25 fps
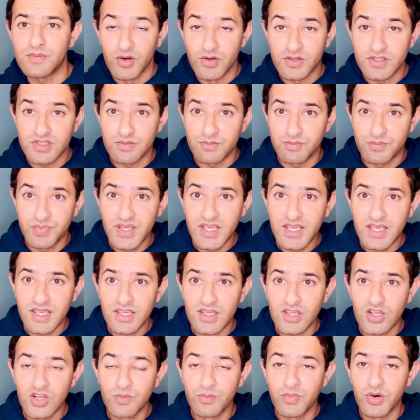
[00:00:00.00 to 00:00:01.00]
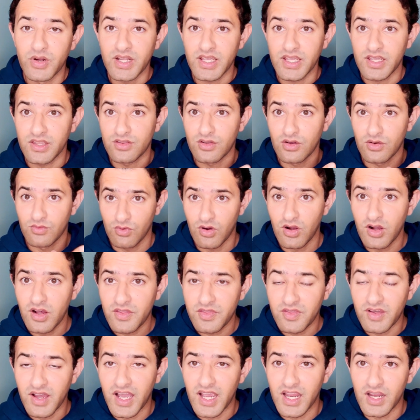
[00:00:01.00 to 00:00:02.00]
Person B, who put it in their
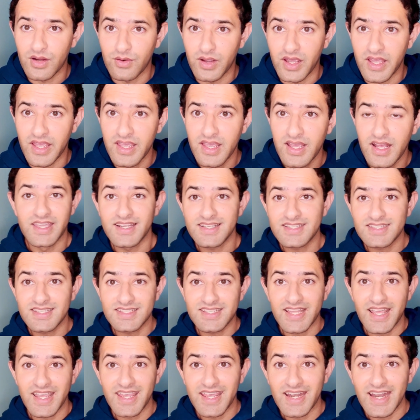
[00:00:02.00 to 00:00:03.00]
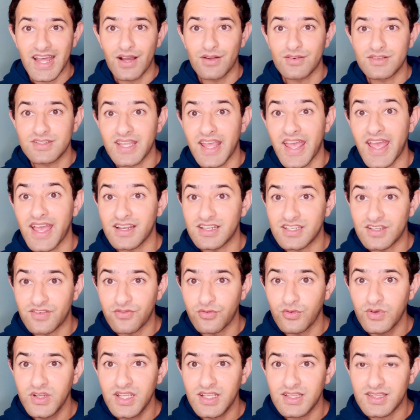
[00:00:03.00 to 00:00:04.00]
Roth IRA, gets to take it out
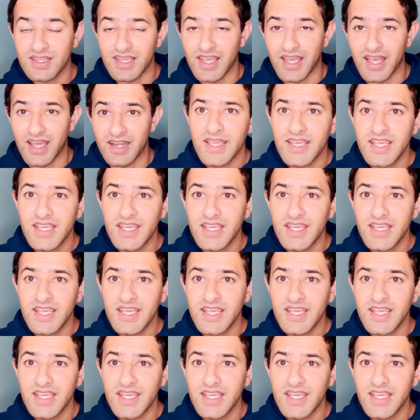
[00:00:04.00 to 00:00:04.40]
tax-free at the end.